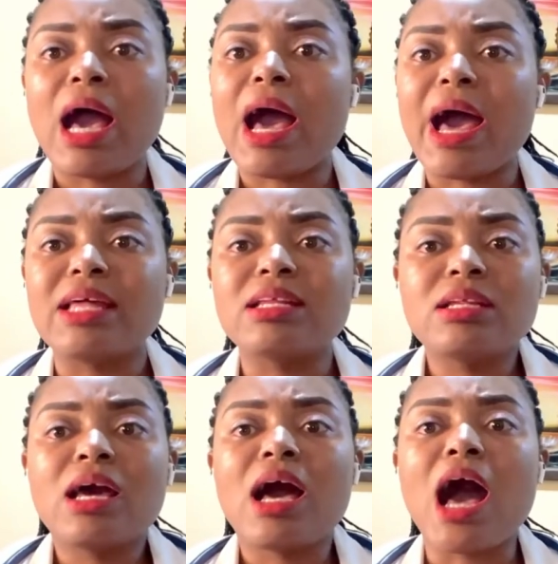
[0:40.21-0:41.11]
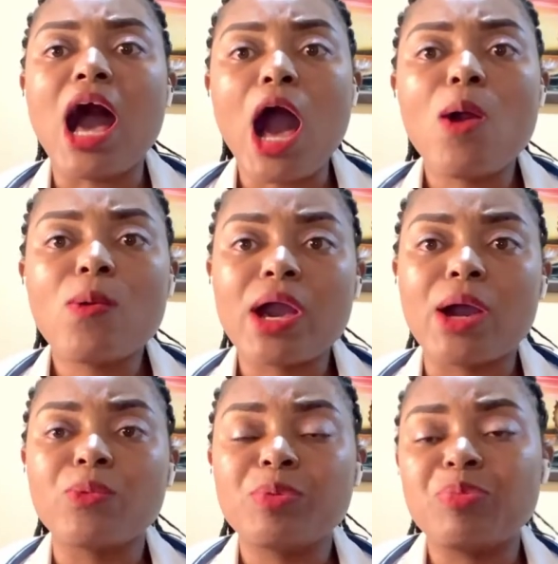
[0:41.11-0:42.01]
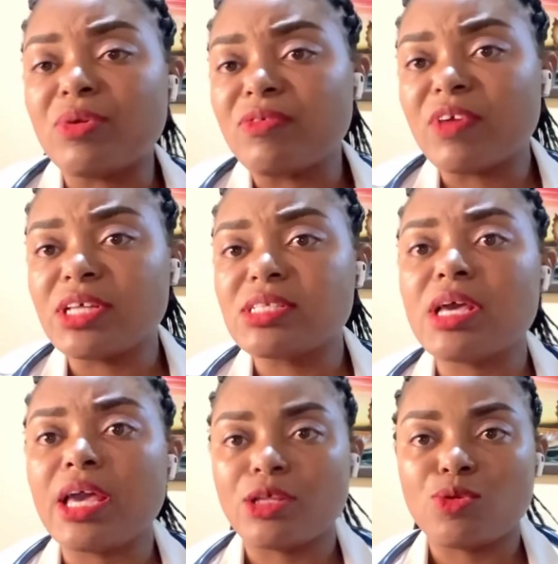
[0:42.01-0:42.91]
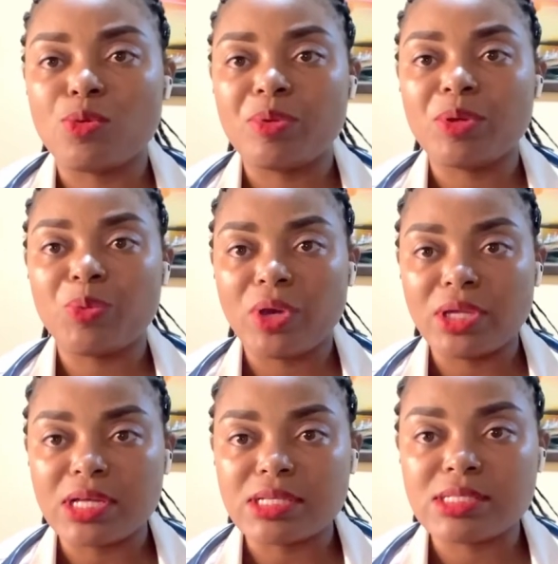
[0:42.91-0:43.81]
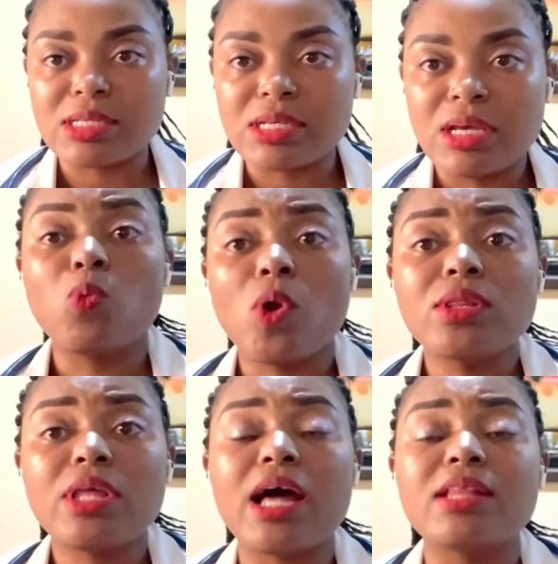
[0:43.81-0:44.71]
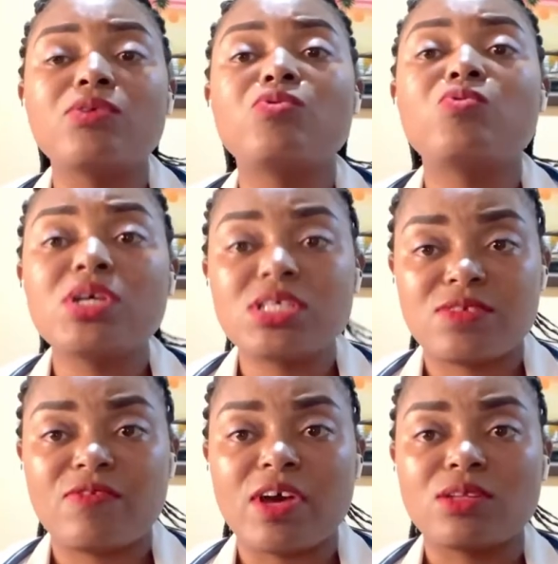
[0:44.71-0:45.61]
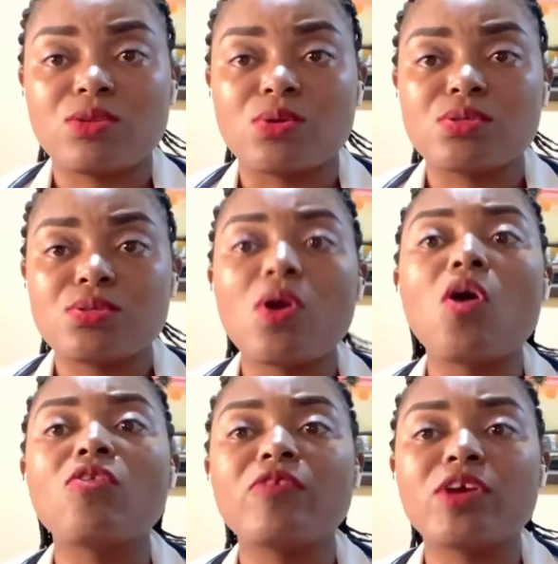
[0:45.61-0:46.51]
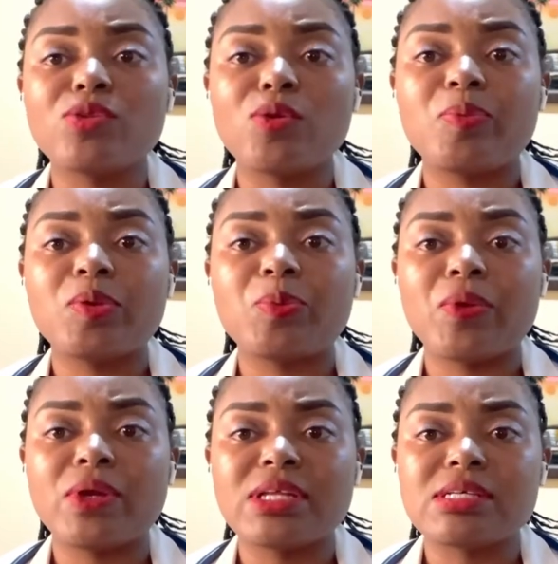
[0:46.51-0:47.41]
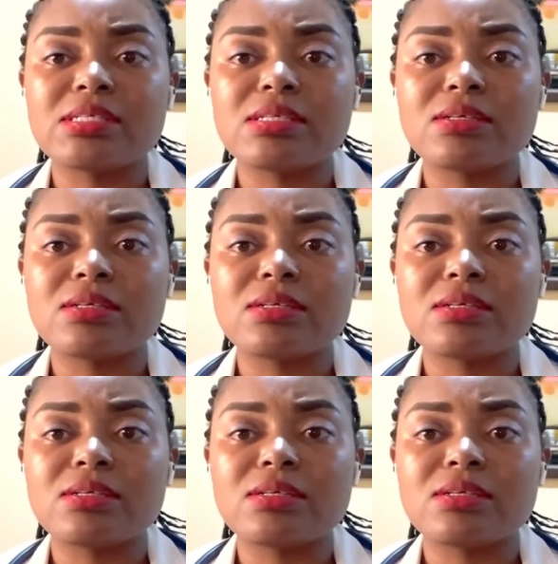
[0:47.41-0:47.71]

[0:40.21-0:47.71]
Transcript: and how can we prevent ectopic pregnancy. What are the risk factors of ectopic pregnancy?